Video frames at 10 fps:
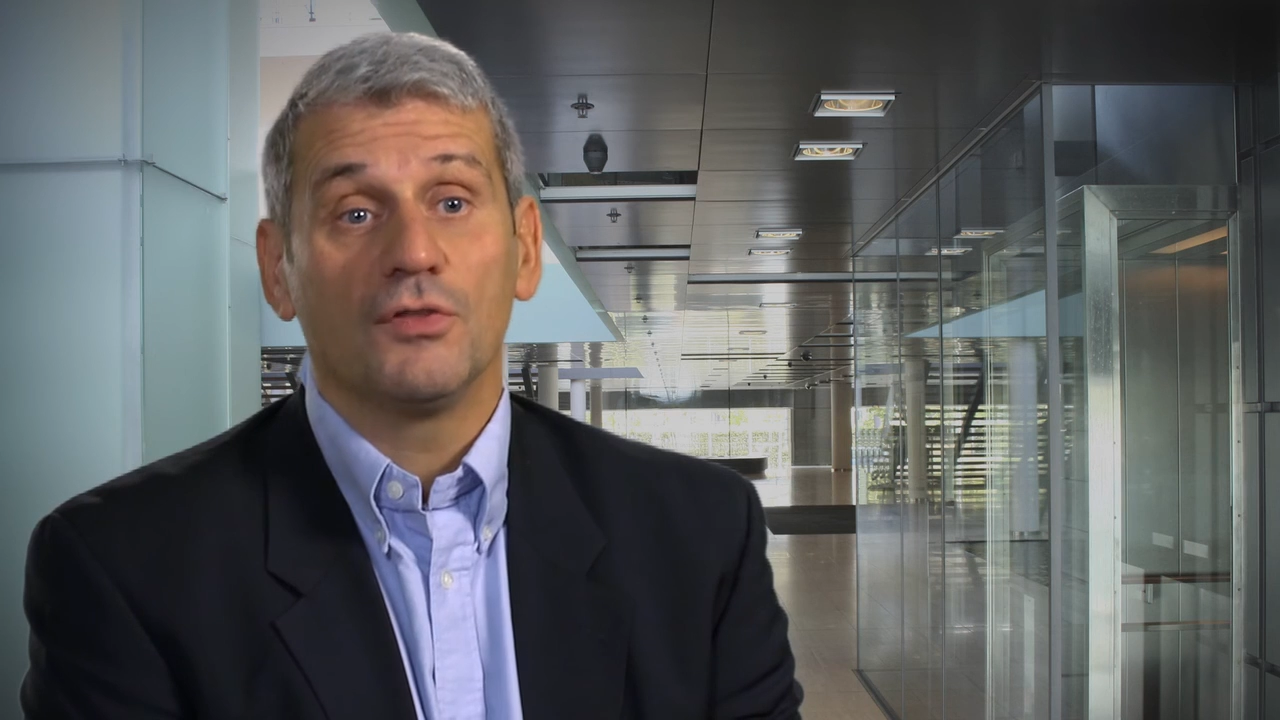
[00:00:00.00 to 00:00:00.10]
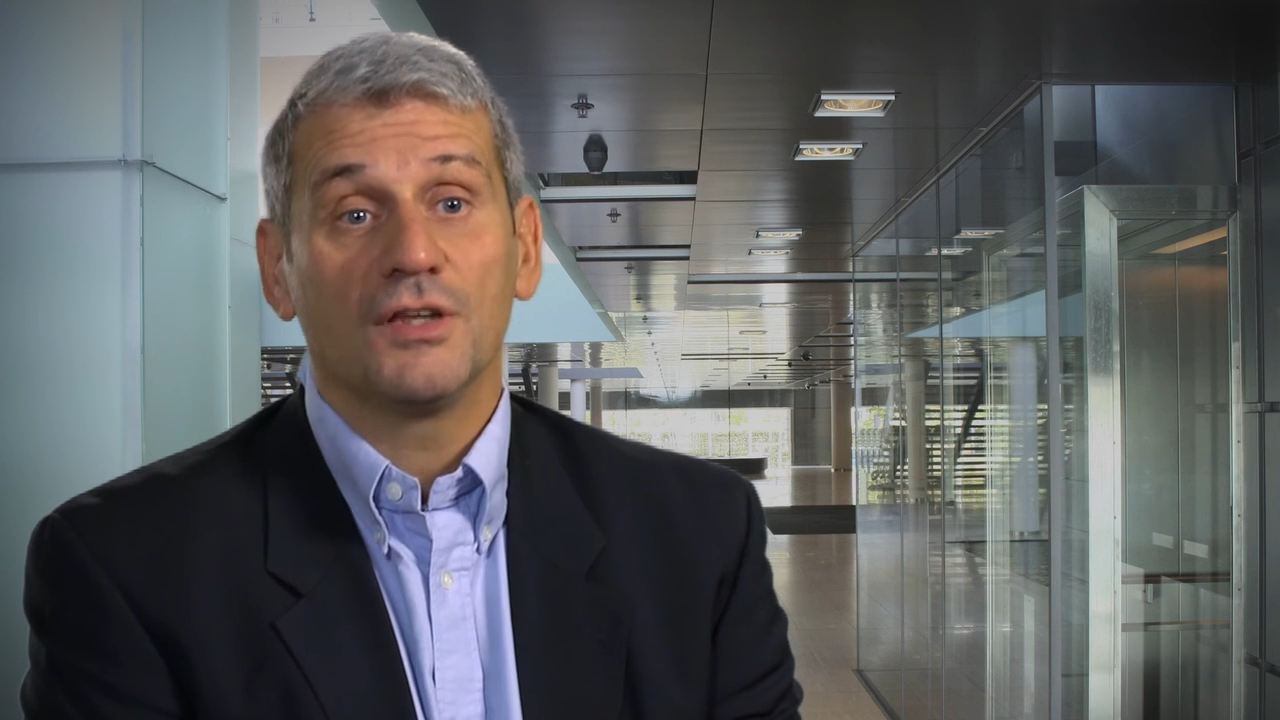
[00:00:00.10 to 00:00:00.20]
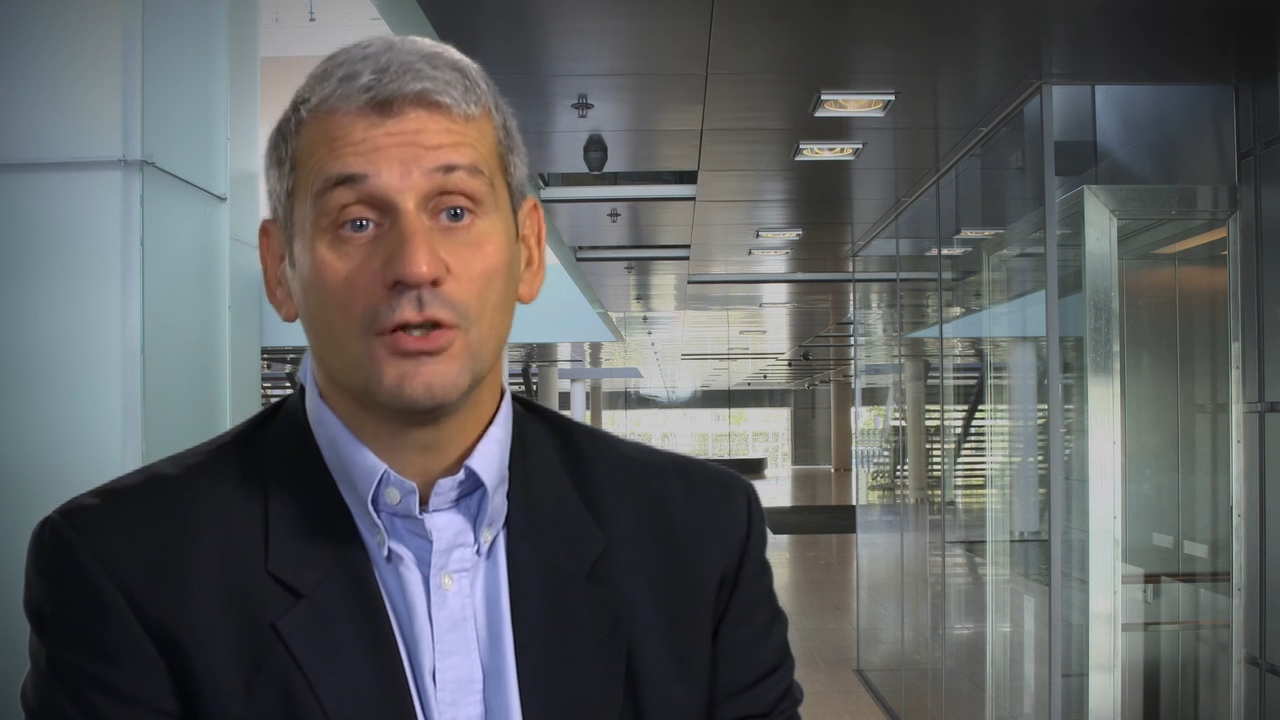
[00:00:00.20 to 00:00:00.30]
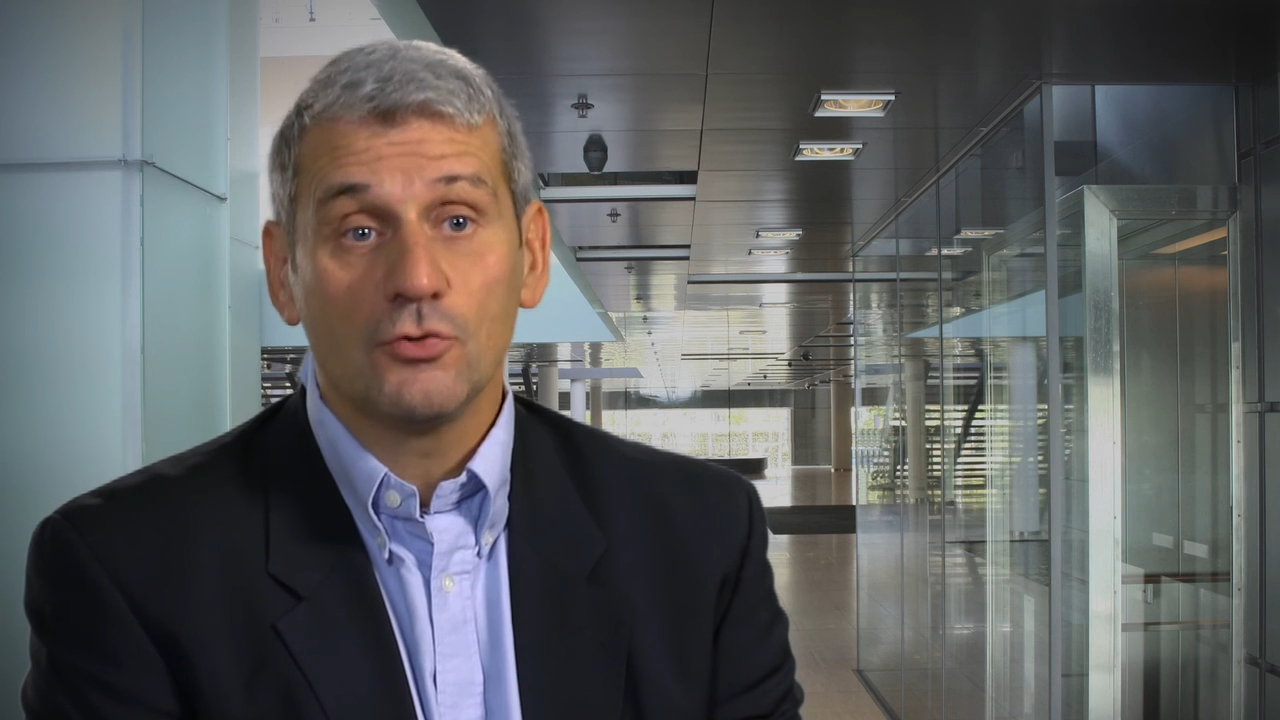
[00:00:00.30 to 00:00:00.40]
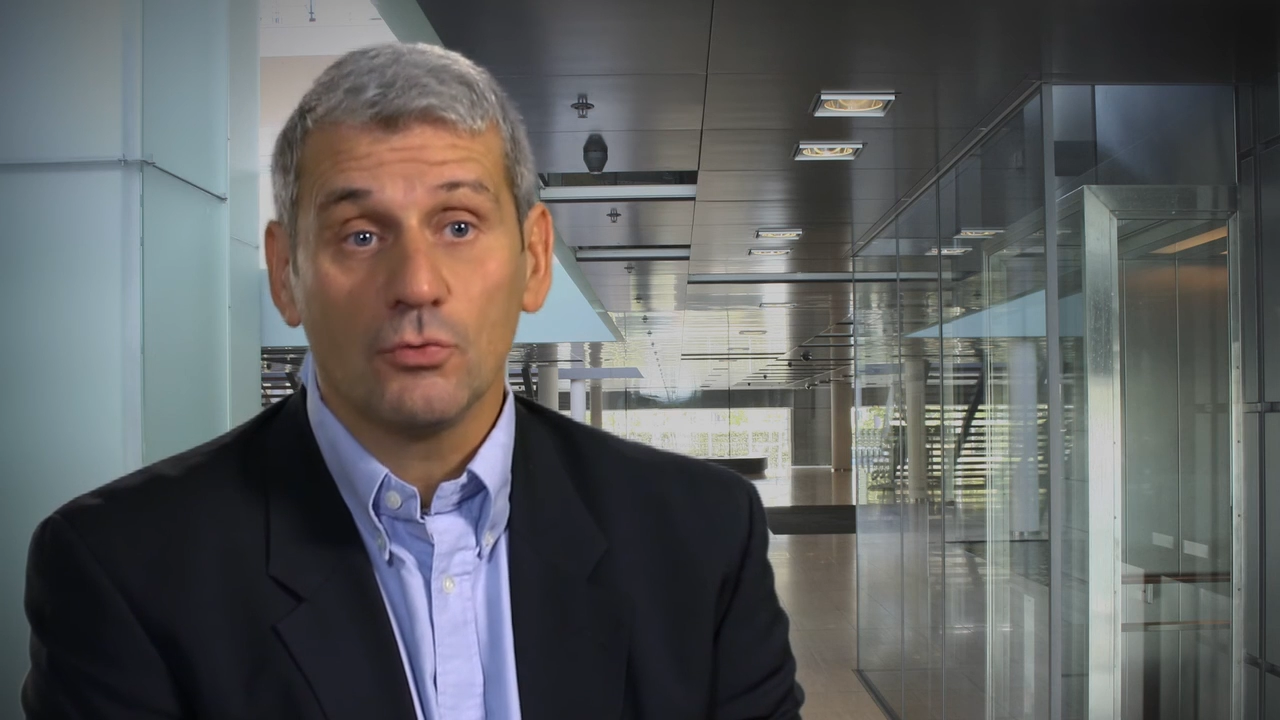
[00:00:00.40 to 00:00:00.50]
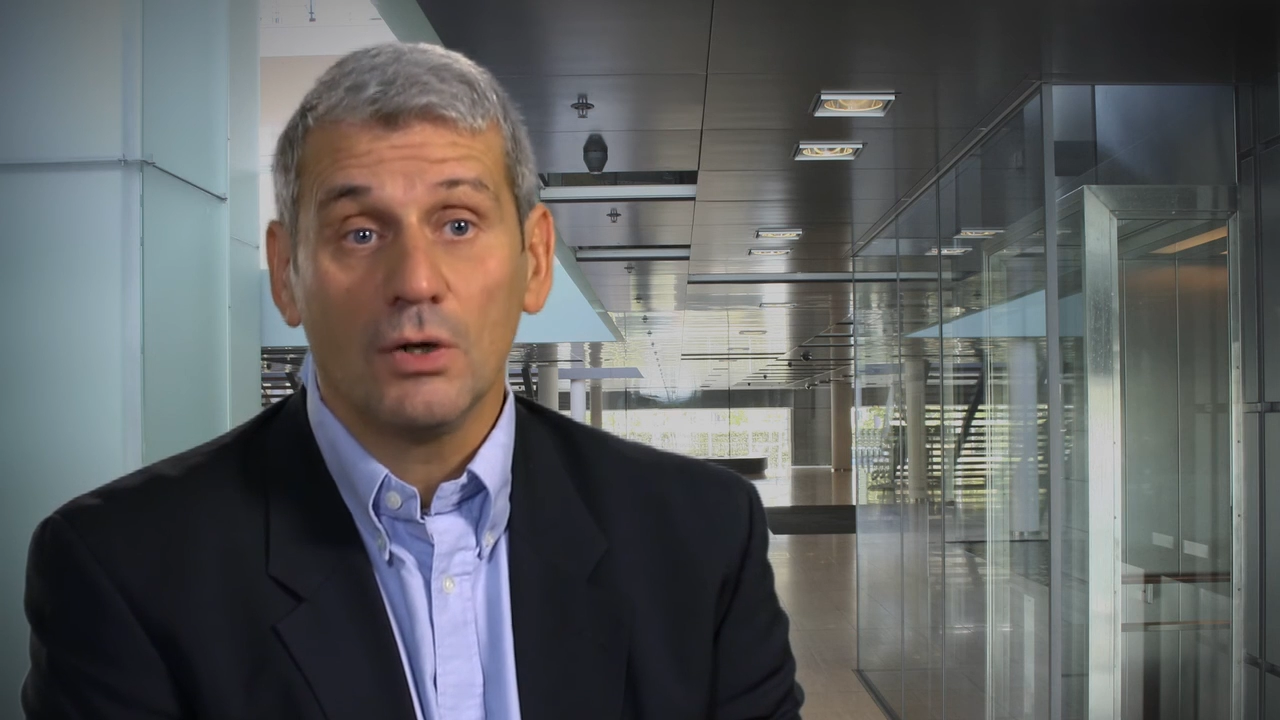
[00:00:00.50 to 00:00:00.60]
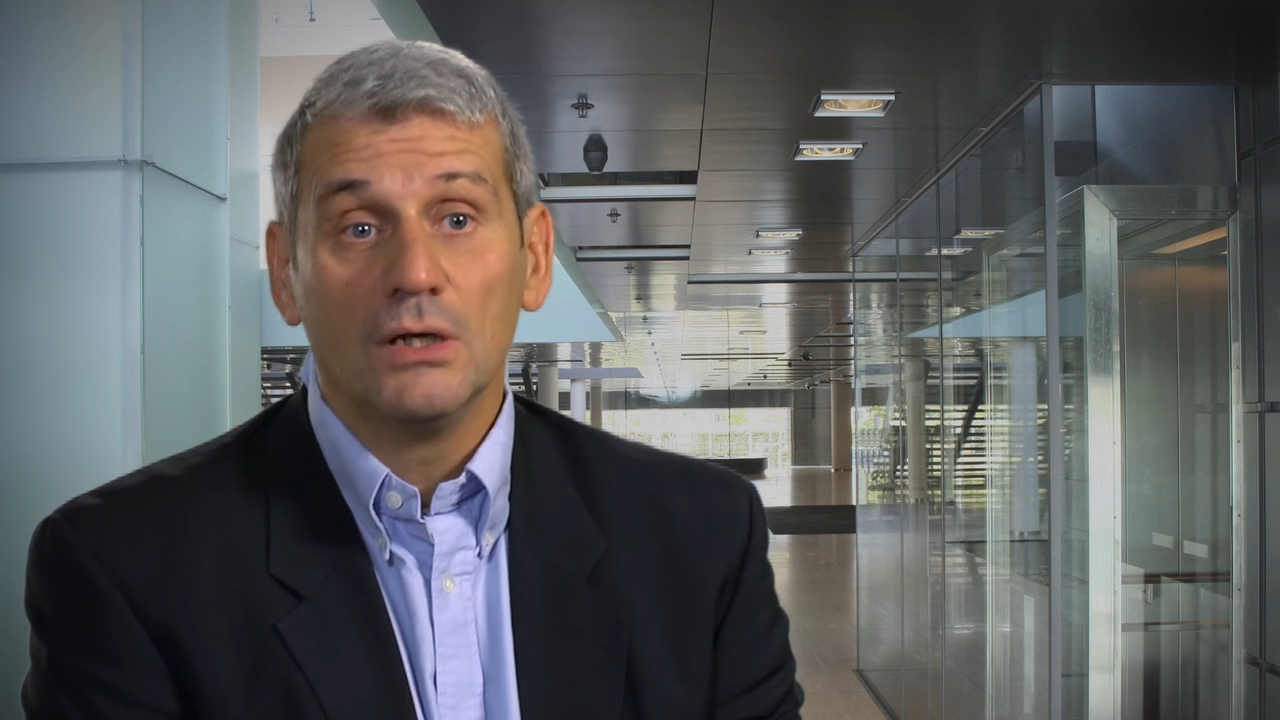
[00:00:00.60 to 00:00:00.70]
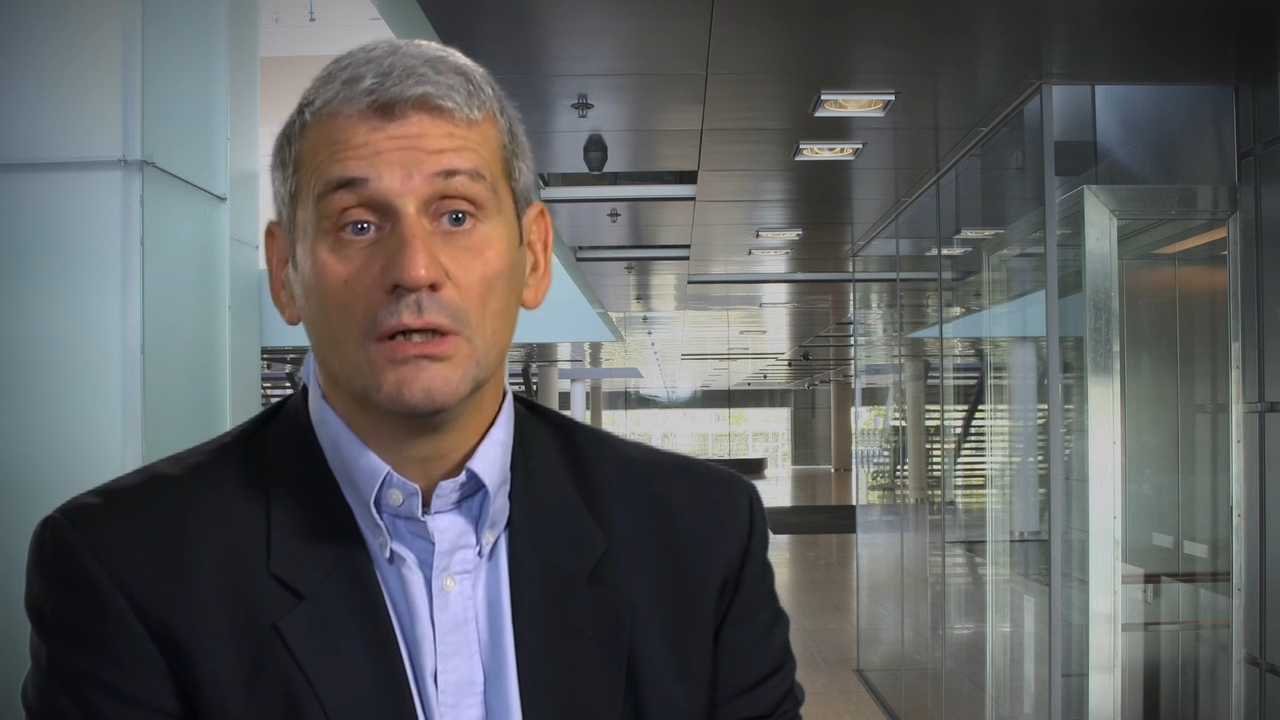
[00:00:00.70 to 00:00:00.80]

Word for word: secure